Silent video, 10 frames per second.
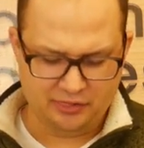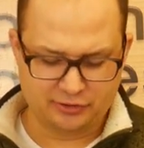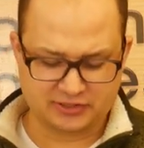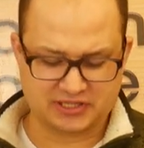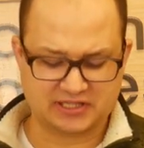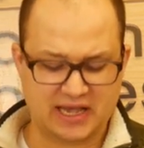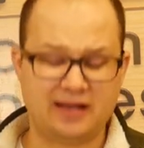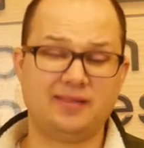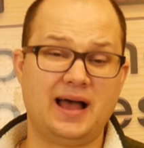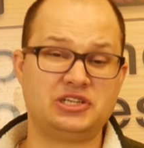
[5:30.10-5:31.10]
There's a
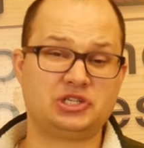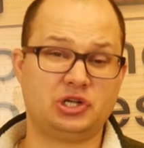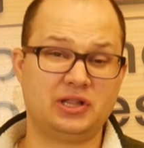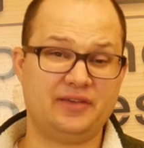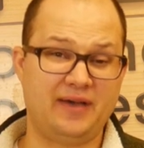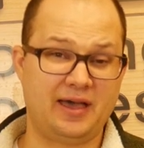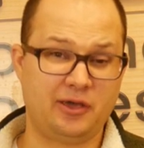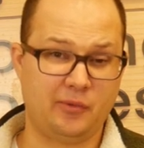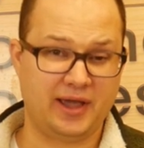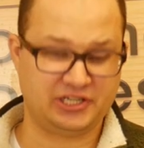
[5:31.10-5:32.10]
psychological
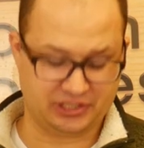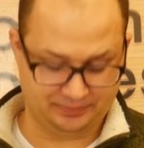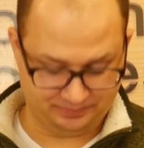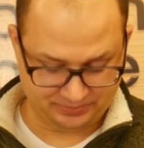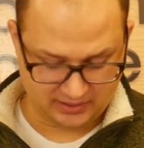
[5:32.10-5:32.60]
evaluation.